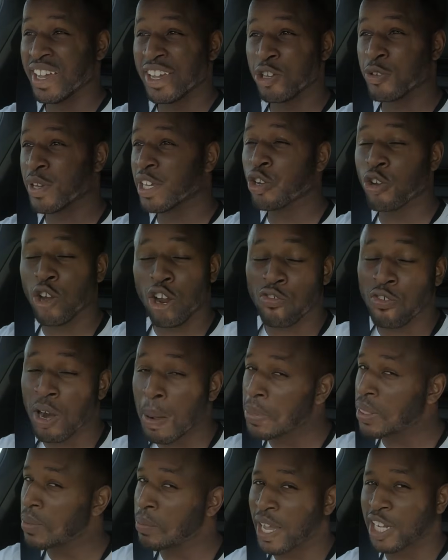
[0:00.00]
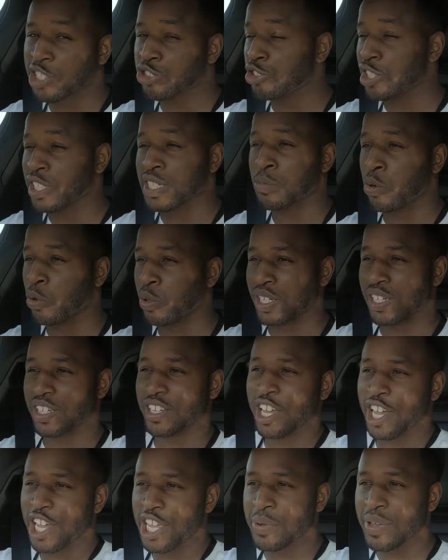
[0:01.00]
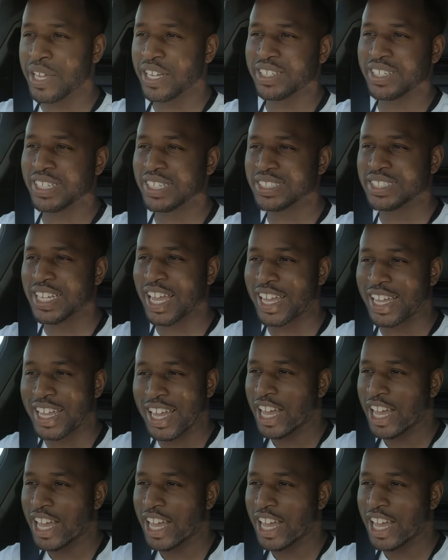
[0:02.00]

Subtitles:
you ain't got to rub the battery in the morning. You ain't got to say,